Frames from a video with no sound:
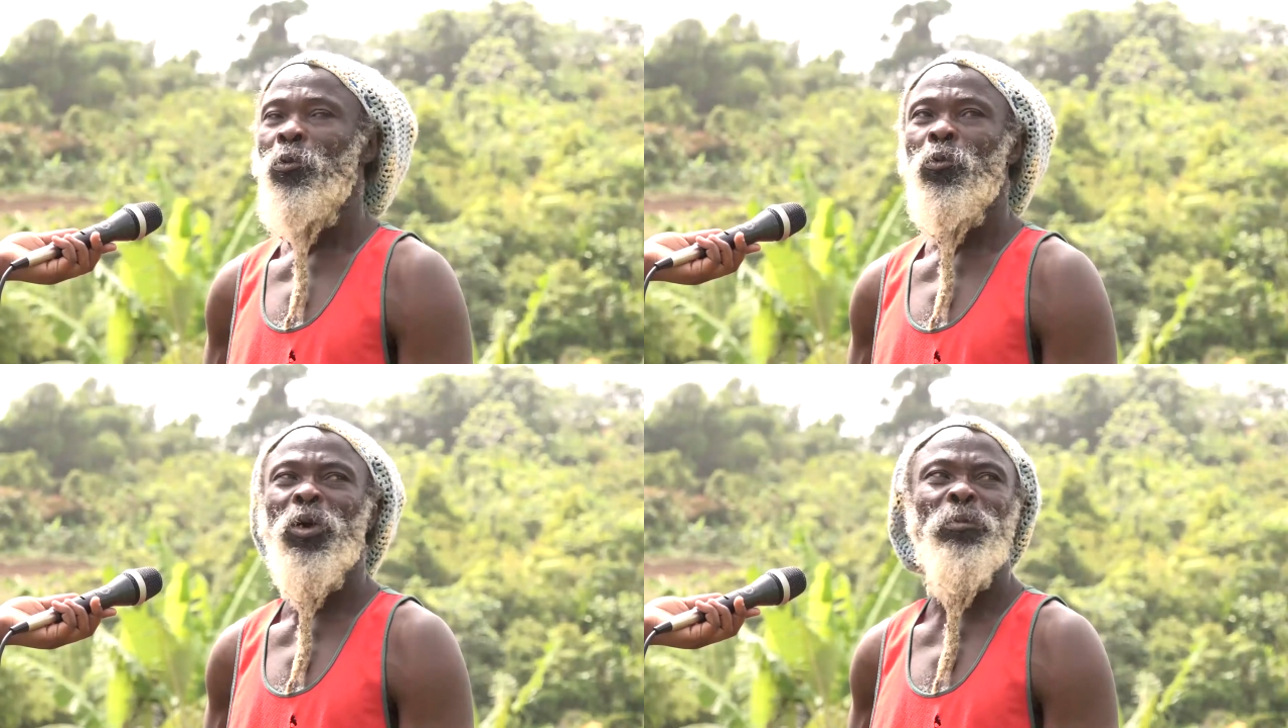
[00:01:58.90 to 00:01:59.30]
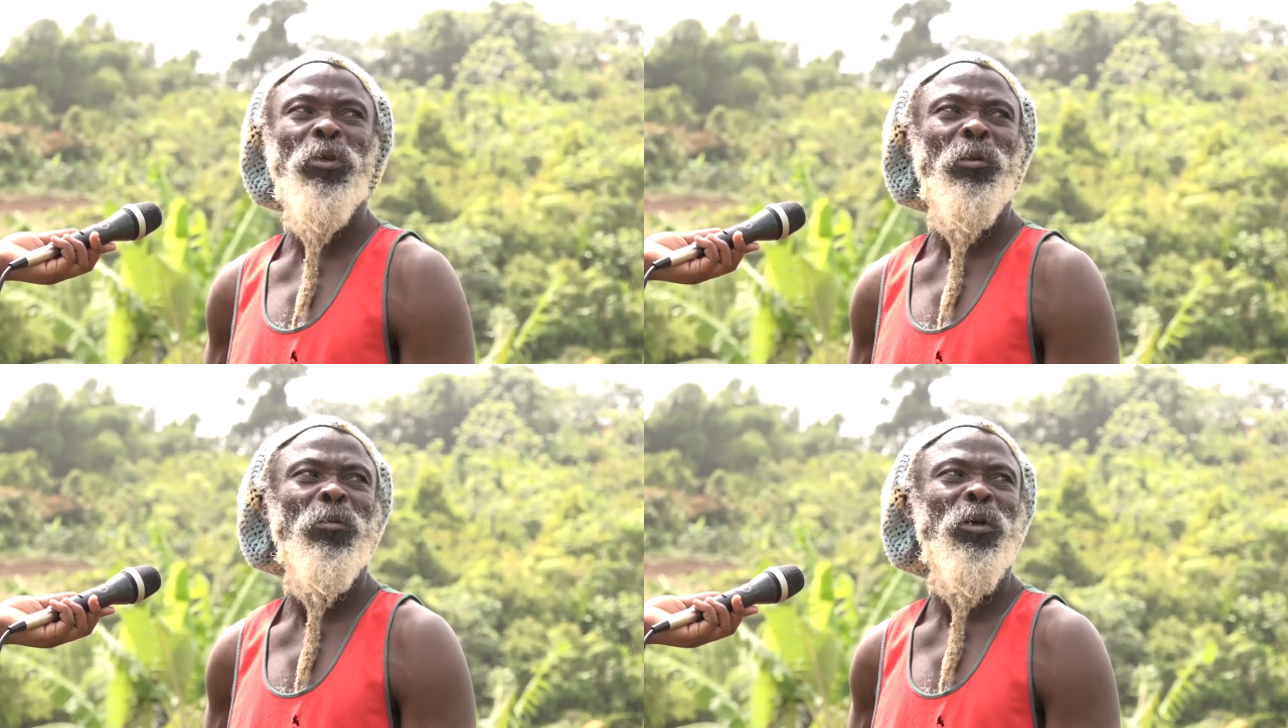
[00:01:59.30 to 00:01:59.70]
Well,
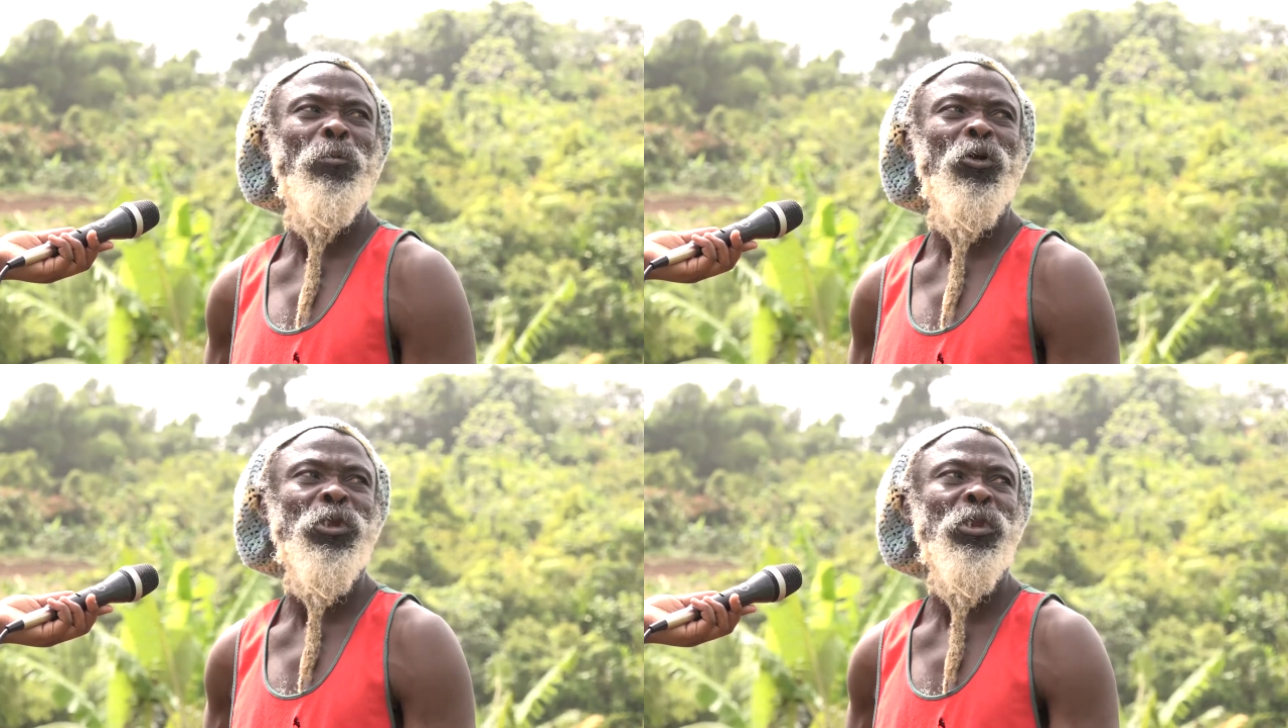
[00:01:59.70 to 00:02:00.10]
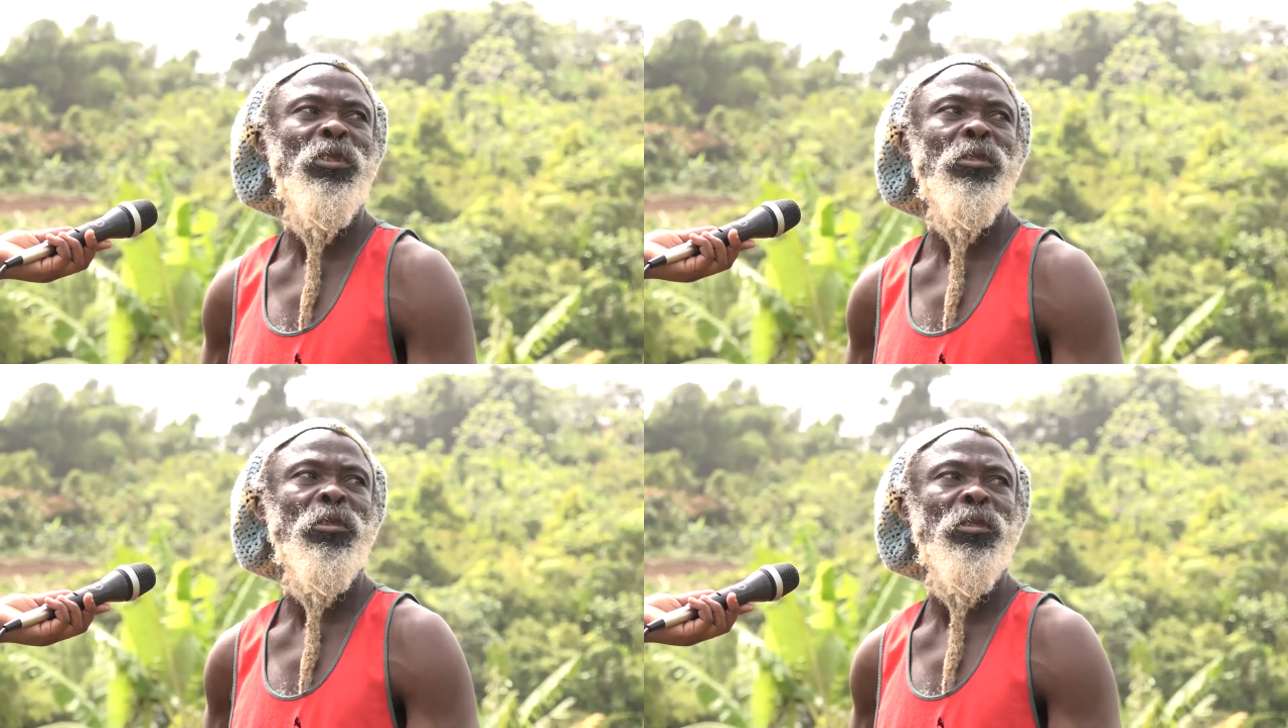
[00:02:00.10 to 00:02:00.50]
my mulching
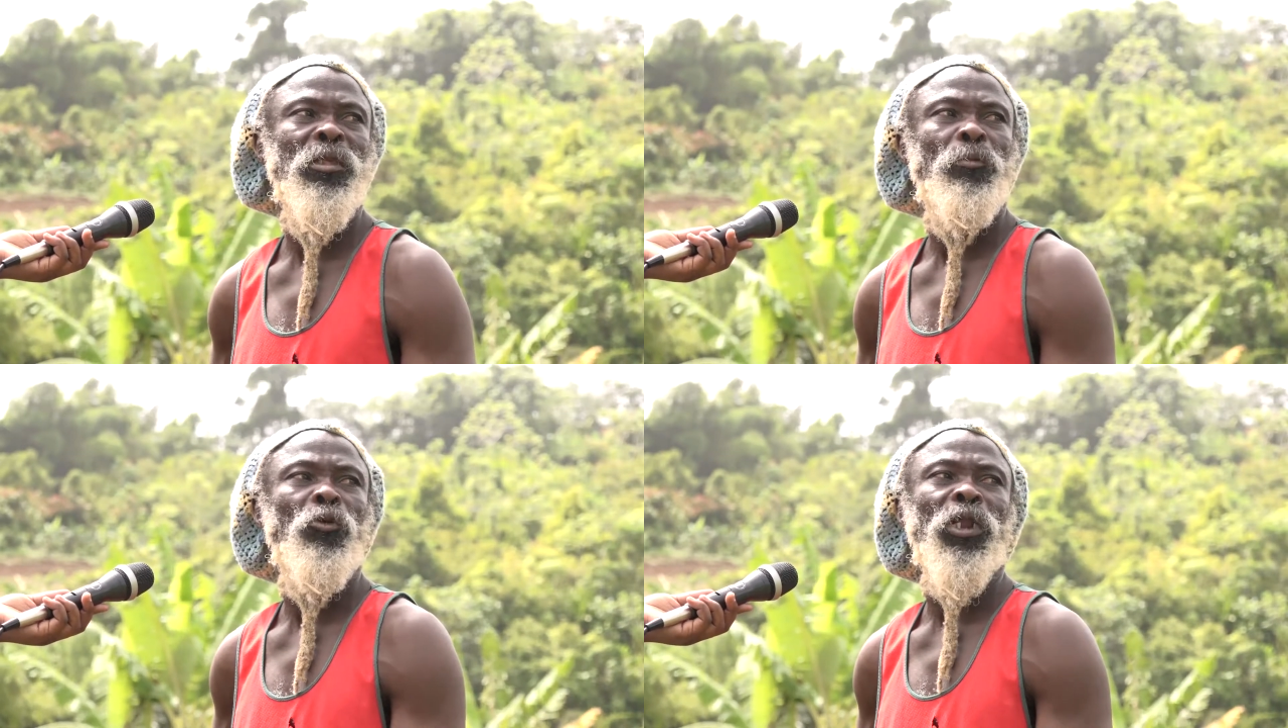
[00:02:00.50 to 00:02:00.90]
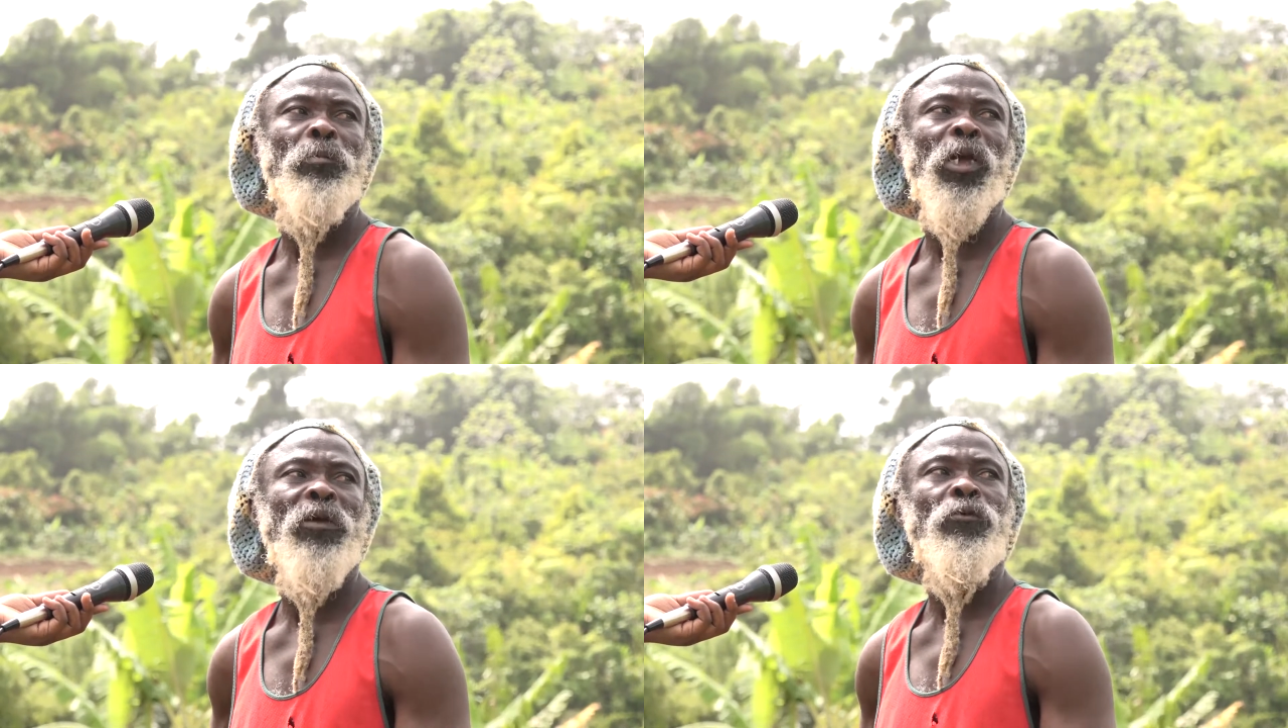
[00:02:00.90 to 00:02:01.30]
is important
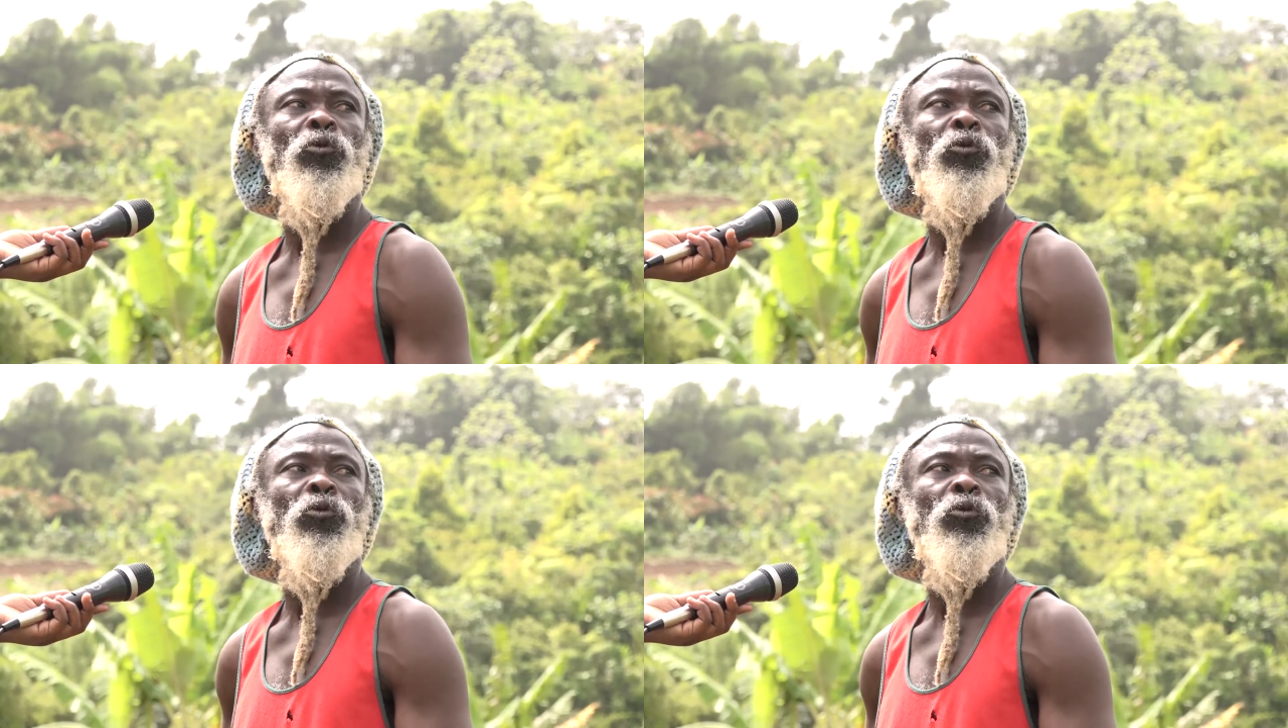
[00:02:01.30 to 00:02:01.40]
because if you're